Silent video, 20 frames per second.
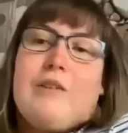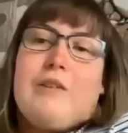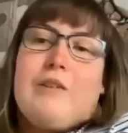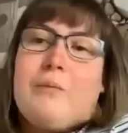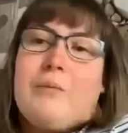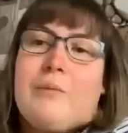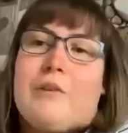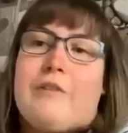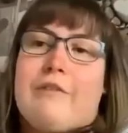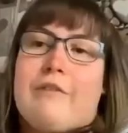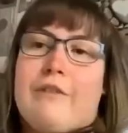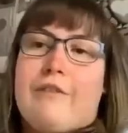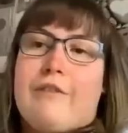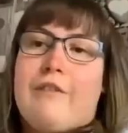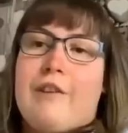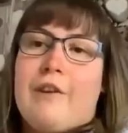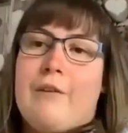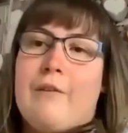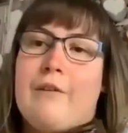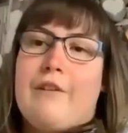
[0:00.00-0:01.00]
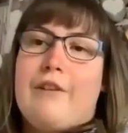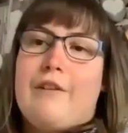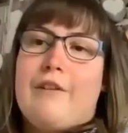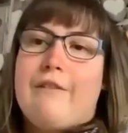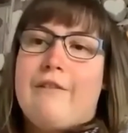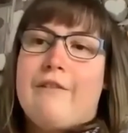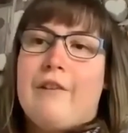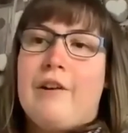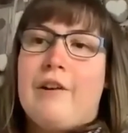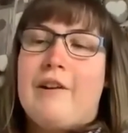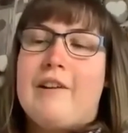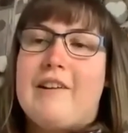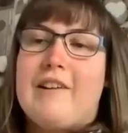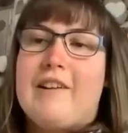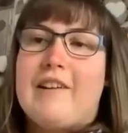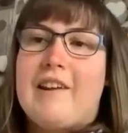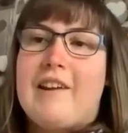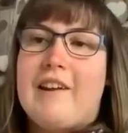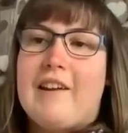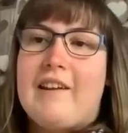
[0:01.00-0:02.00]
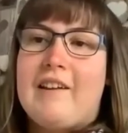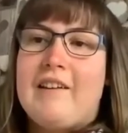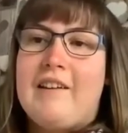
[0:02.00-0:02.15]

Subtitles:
with a few of the volunteers.